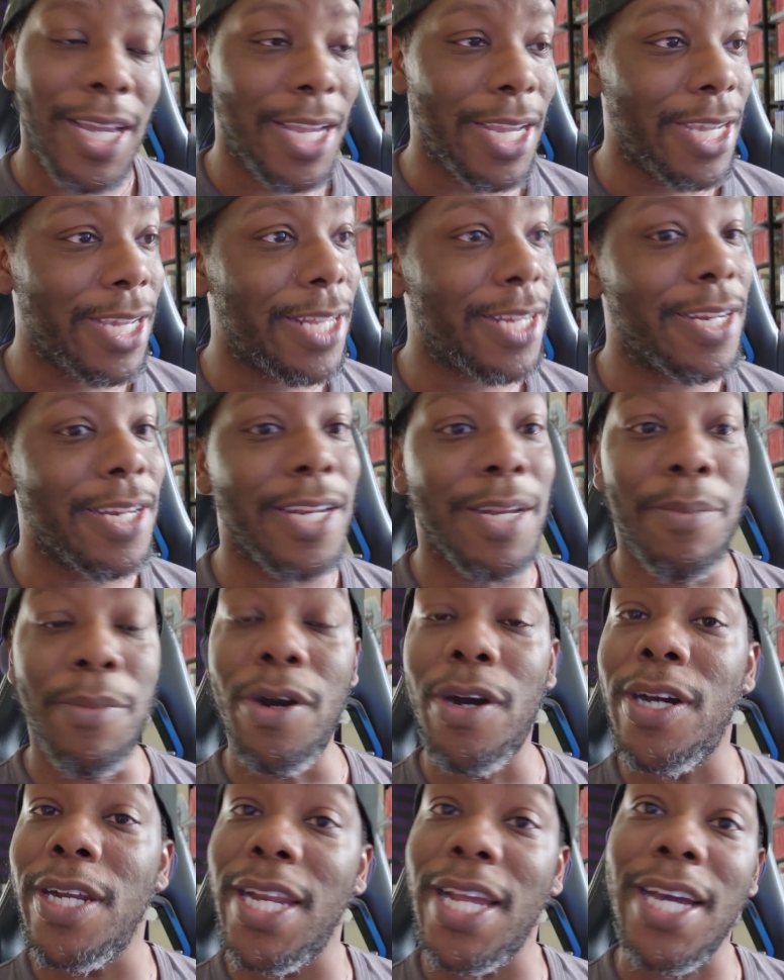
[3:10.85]
And
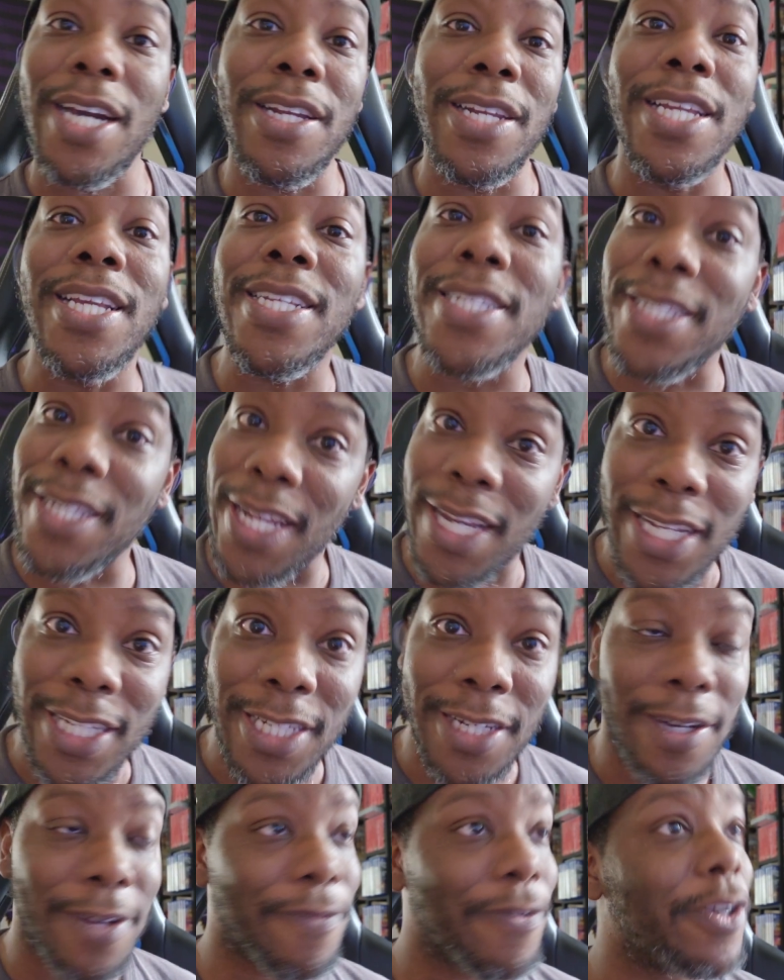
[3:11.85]
Lamar now needs an
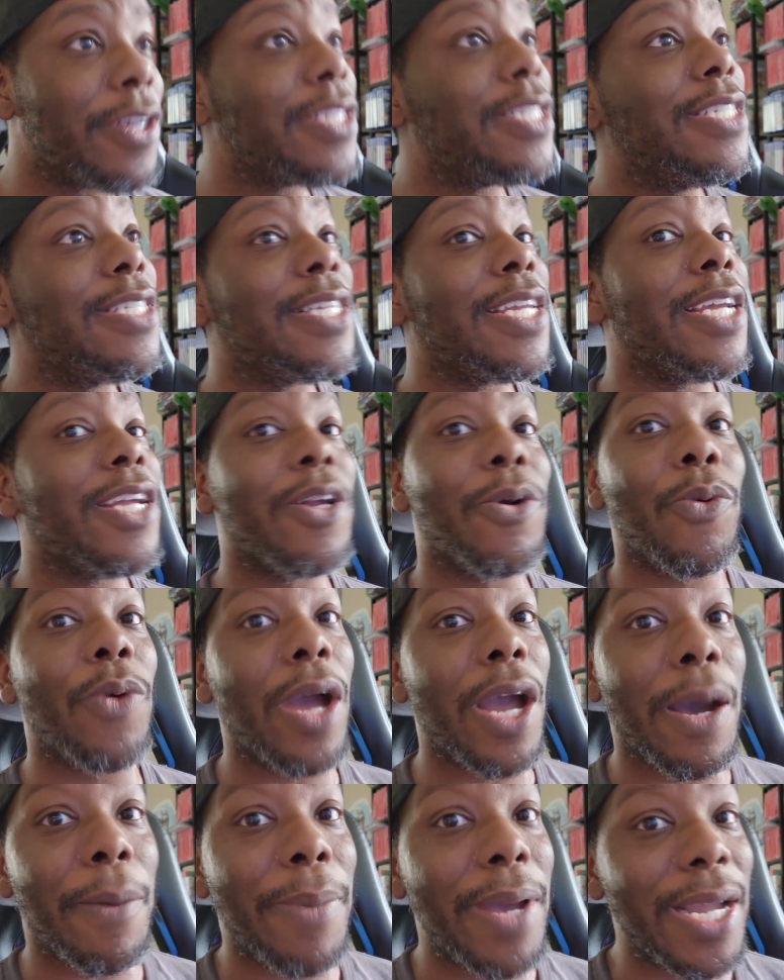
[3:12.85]
agent. At first he said a
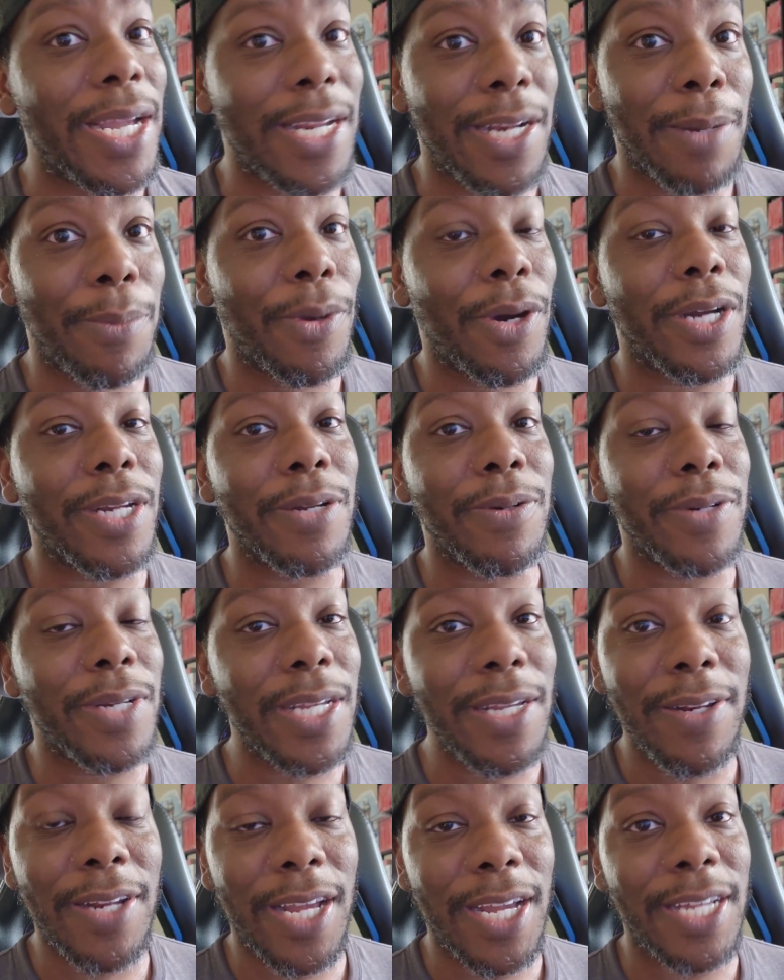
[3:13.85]
while back, Lamar
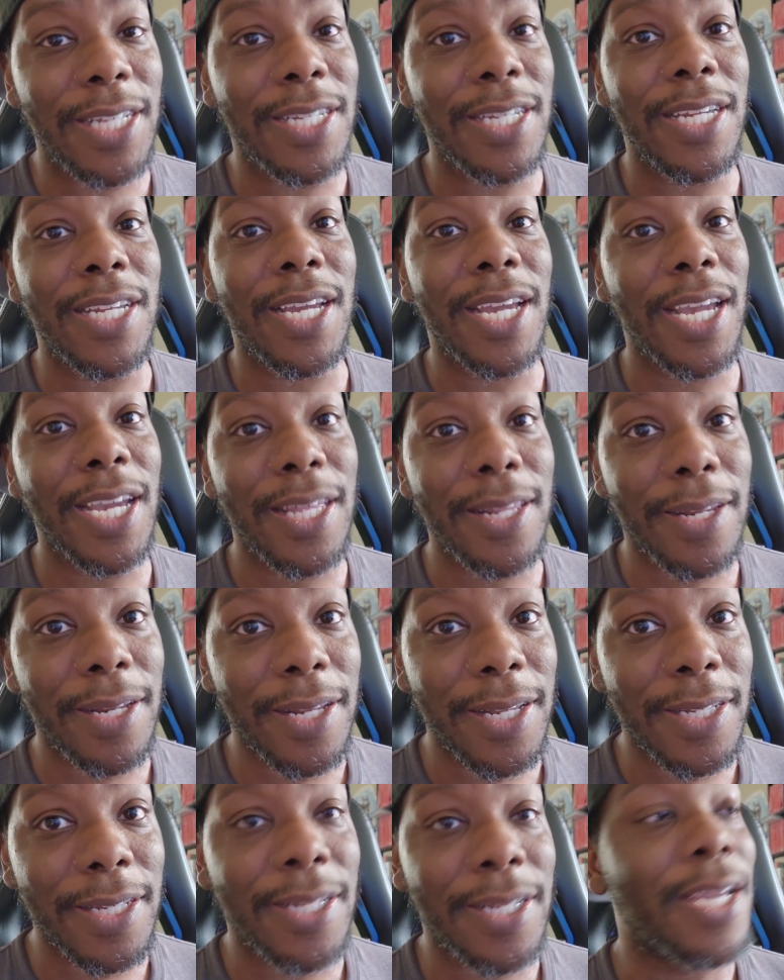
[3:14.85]
don't need an agent. He can
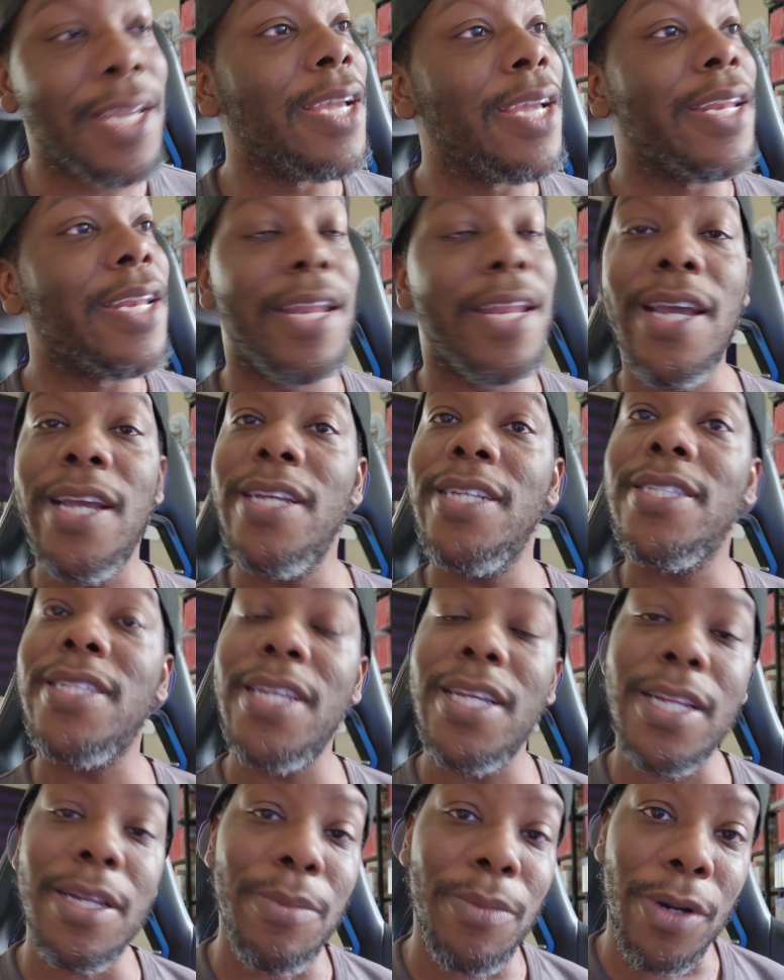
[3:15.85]
handle this. Now
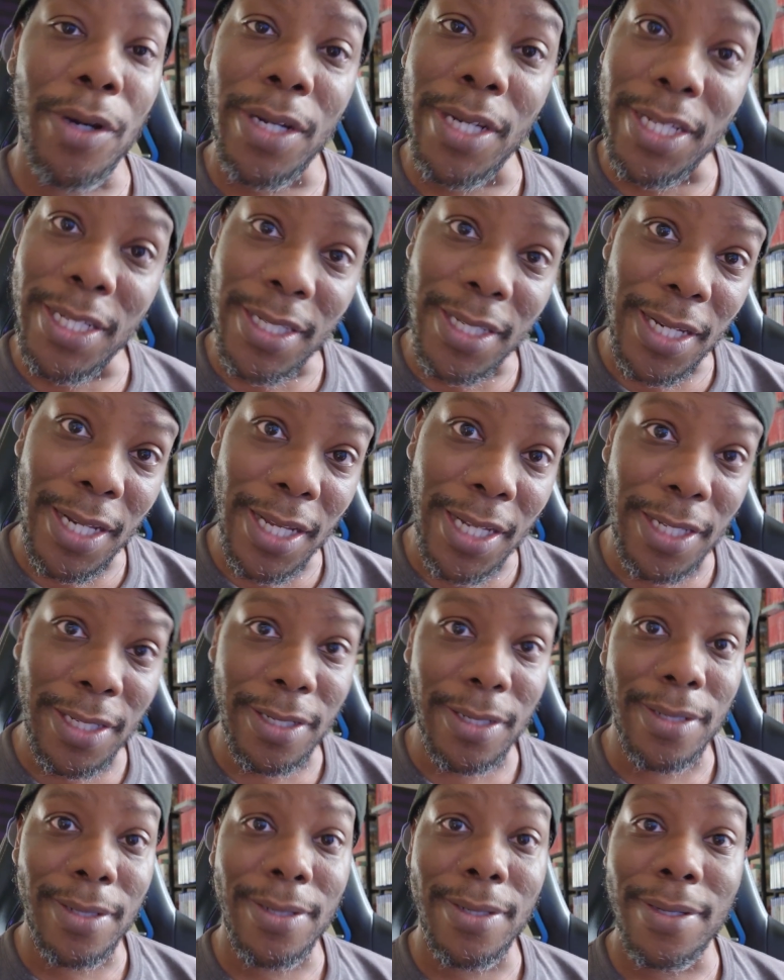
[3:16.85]
he's saying Lamar needs an
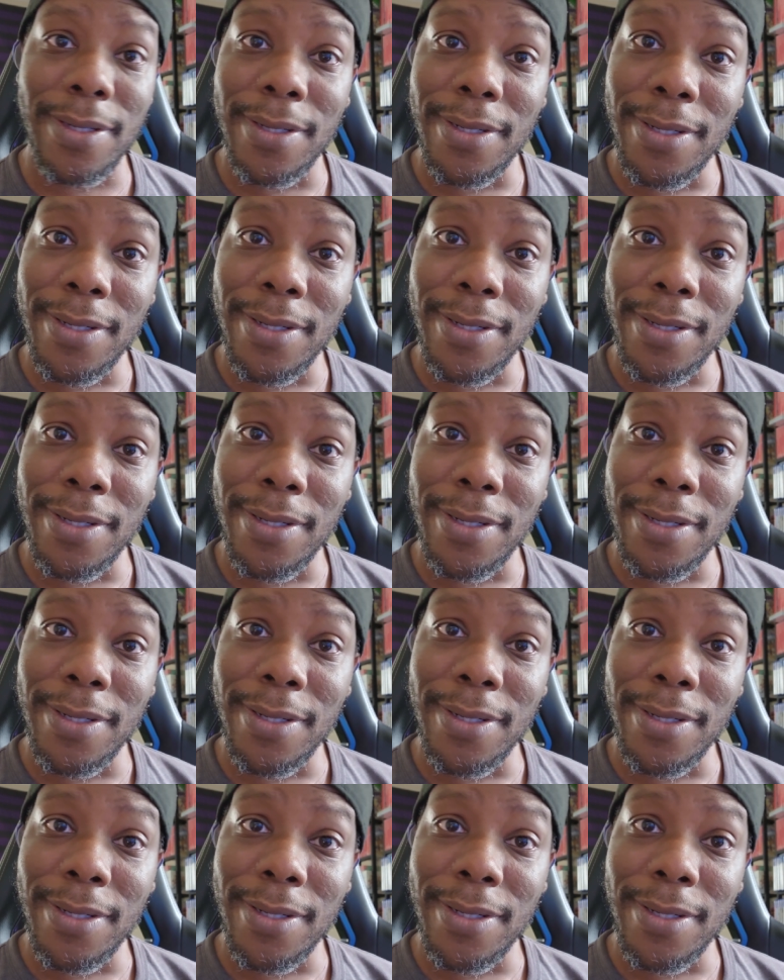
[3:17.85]
agent.